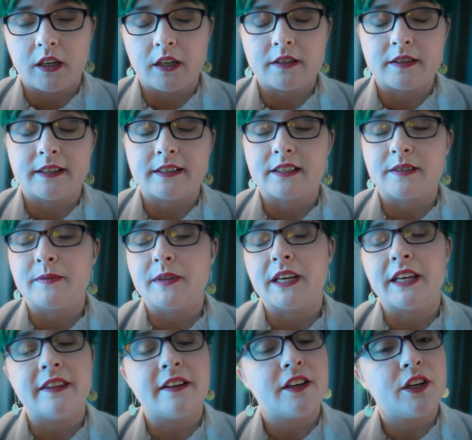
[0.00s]
Is that
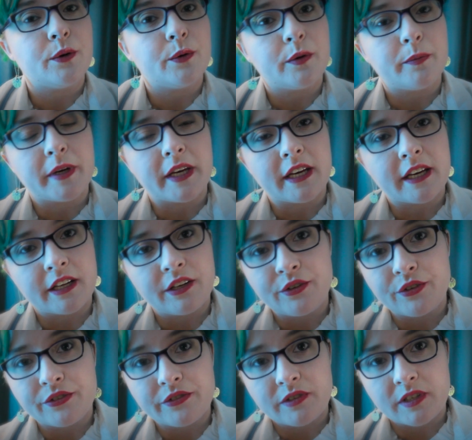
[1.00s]
something that you would be
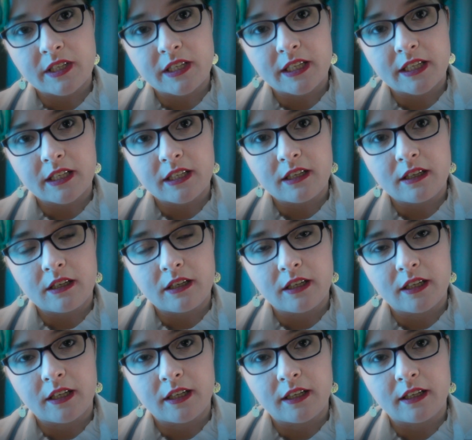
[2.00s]
interested in?
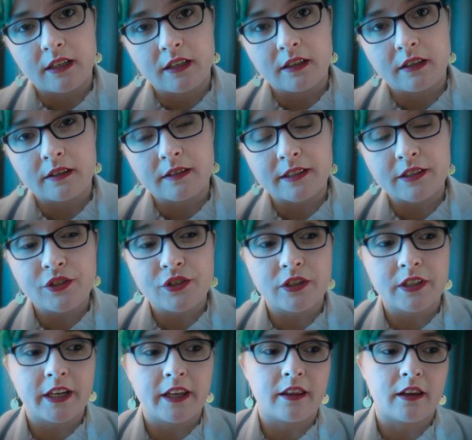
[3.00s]

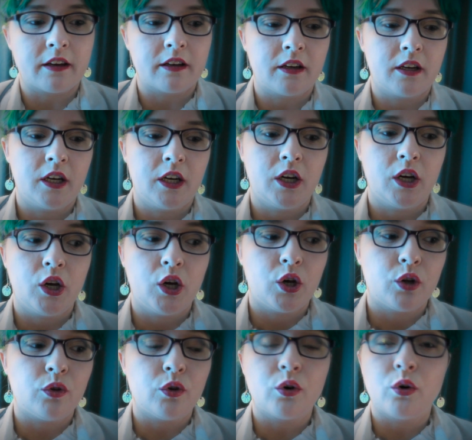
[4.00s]
Essentially, the
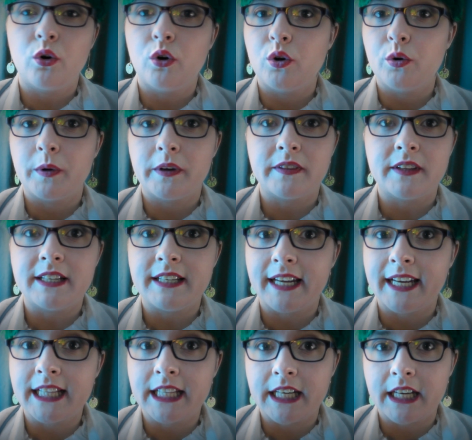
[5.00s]
the goal with the
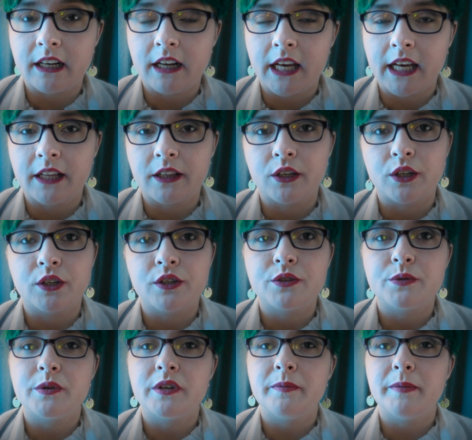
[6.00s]
daily
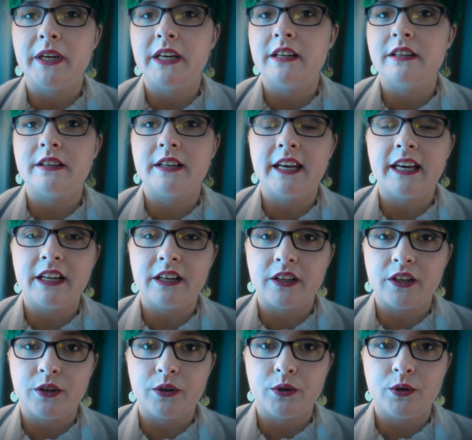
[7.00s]
inhalers would be to
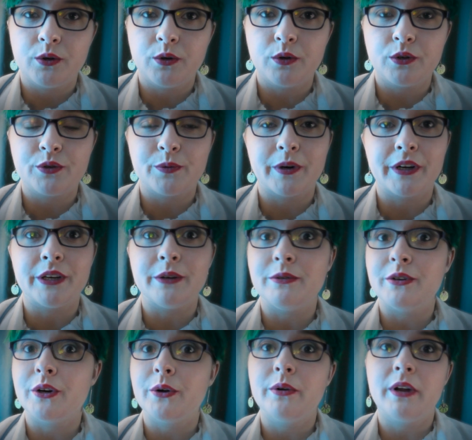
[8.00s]
get you to where
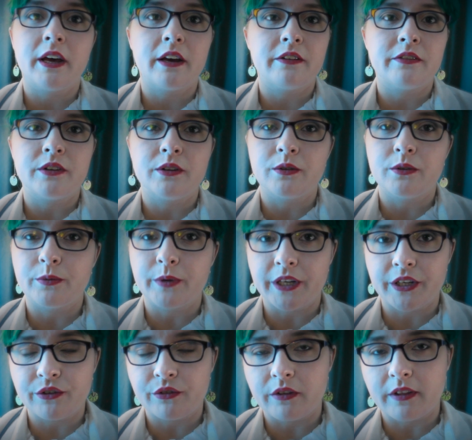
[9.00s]
you don't have to
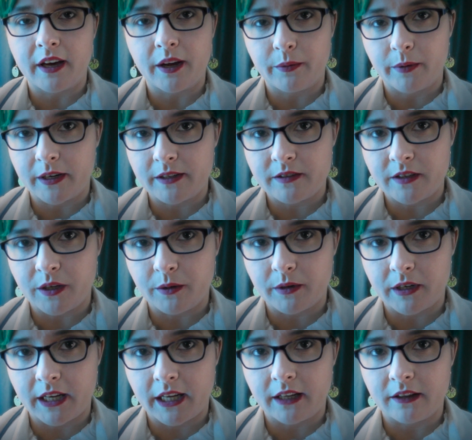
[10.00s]
reach for that rescue
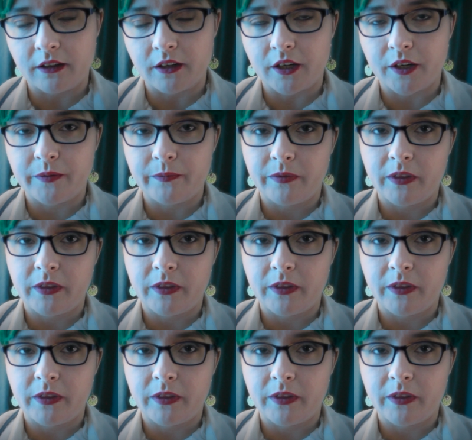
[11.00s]
inhaler.